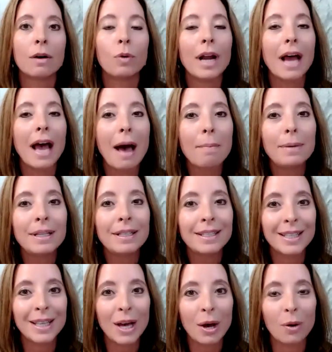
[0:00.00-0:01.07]
What
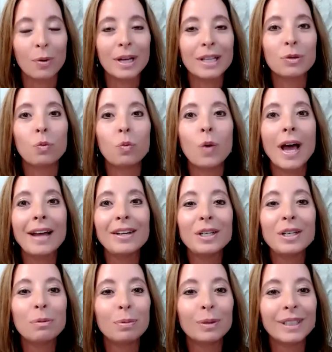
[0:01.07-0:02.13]
happens, though, is when
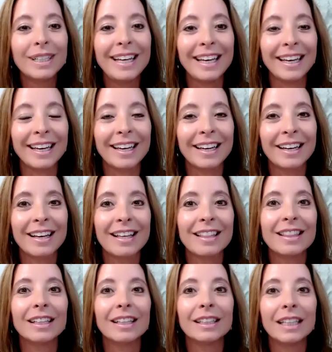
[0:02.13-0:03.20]
you blink,
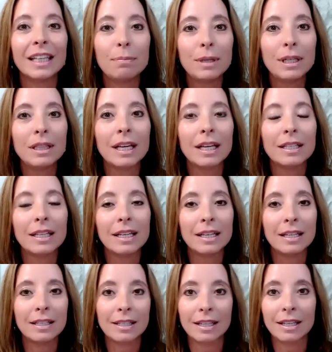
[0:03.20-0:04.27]
the lipid that
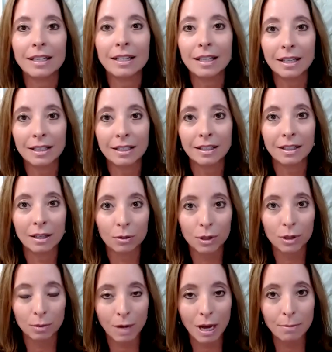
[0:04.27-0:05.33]
is in
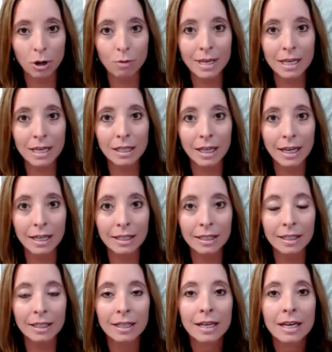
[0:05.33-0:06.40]
those meibomian
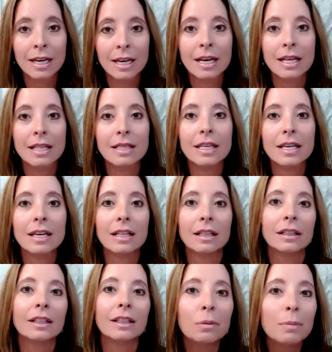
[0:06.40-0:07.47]
glands, the
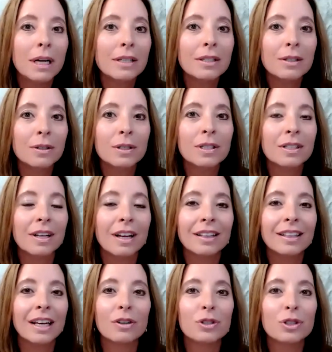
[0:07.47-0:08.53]
little muscles
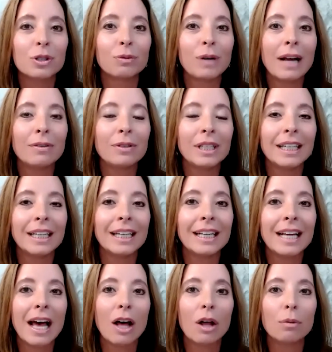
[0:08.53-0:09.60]
that are surrounding
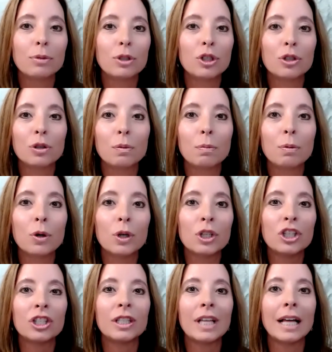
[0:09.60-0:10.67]
it help to
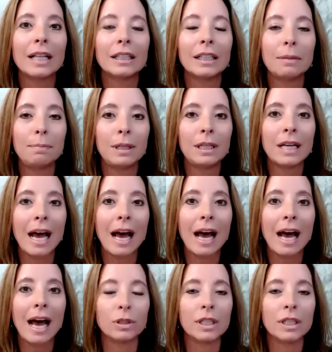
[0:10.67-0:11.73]
push that lipid
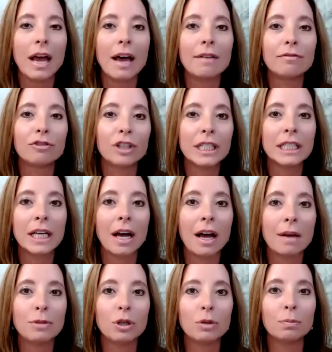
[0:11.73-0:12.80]
out every
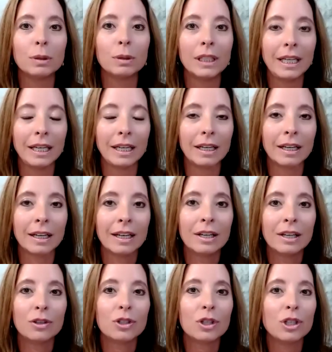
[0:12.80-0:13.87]
time you blink.
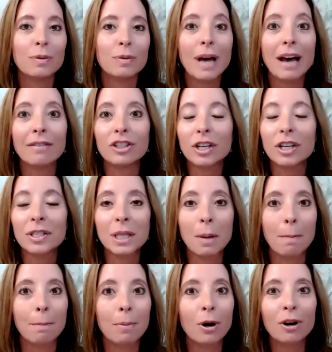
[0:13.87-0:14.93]
So you have just
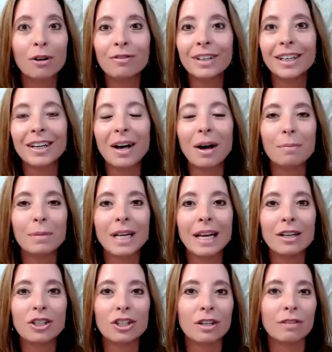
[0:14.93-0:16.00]
the perfect
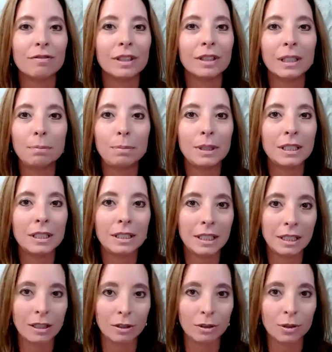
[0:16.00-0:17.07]
combination of lipid to
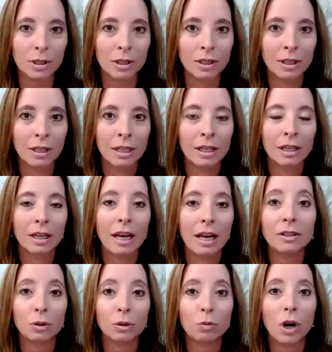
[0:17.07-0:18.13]
tears
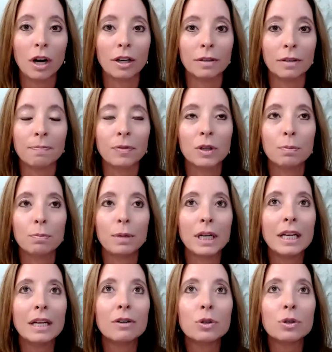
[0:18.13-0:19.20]
and to water. But
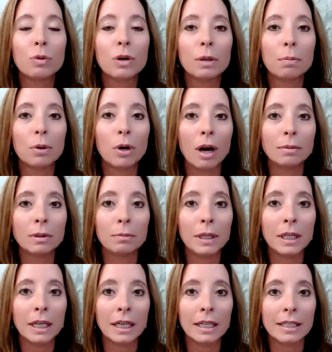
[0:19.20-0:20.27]
here's where the problem
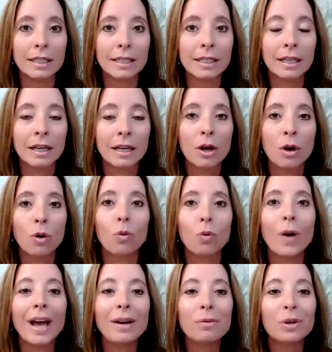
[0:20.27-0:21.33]
begins.
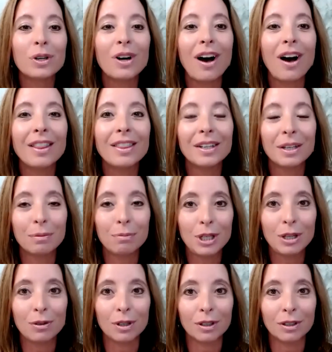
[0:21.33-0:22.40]
When we're on the
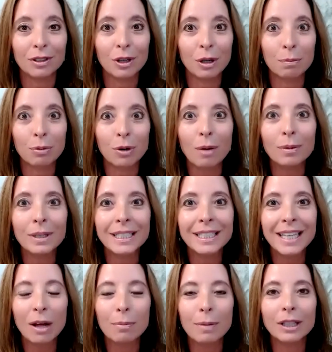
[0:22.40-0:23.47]
computer, you can probably
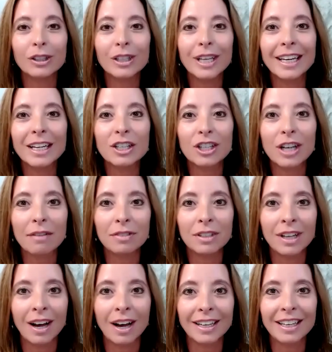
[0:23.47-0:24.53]
tell by looking at Jeff
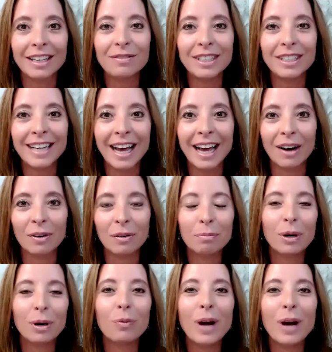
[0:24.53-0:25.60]
and I even now,
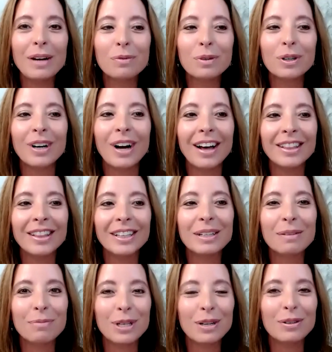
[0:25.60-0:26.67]
but when we're on the
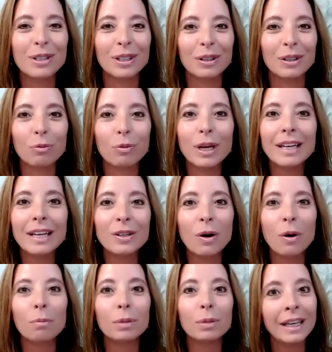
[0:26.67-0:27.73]
computer, we
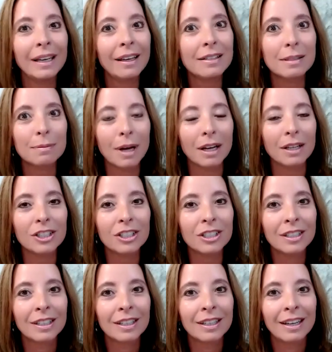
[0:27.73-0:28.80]
don't blink as much.